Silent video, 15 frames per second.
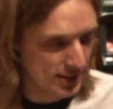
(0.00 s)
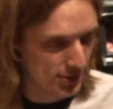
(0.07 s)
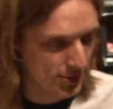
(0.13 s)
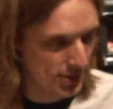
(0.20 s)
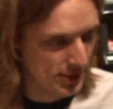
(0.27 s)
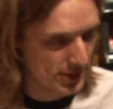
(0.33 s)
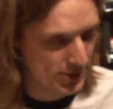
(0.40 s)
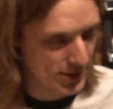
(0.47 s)

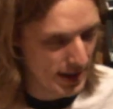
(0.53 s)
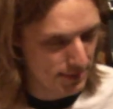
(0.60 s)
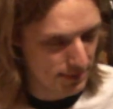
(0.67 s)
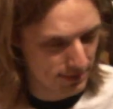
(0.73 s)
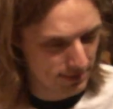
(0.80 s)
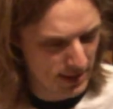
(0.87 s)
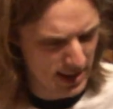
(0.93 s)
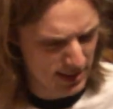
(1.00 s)
So this game
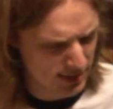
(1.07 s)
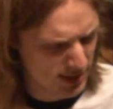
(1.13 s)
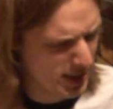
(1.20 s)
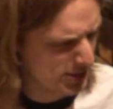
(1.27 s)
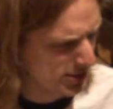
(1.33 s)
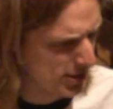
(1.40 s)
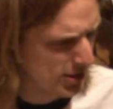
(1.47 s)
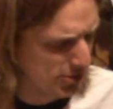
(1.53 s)
kind of
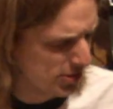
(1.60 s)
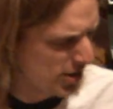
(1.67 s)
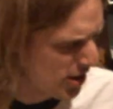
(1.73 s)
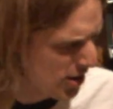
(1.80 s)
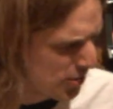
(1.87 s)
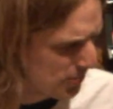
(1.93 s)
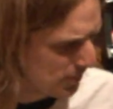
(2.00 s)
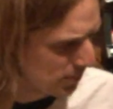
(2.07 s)
cuts close to
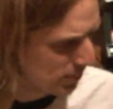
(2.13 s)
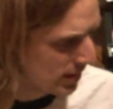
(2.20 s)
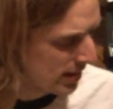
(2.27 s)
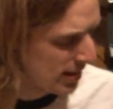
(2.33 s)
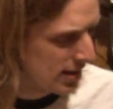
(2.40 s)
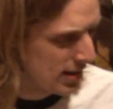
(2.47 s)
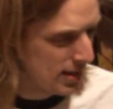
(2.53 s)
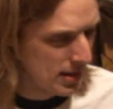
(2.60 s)
home.
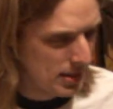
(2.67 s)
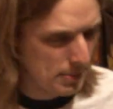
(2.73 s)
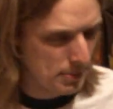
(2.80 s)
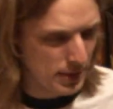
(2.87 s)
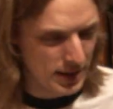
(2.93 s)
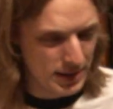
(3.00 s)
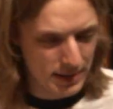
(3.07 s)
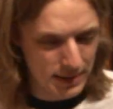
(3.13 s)

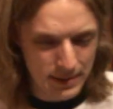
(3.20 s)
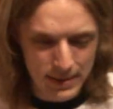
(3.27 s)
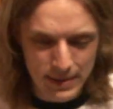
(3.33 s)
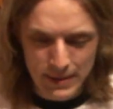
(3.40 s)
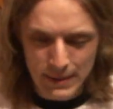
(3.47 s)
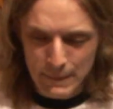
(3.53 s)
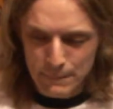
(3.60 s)
But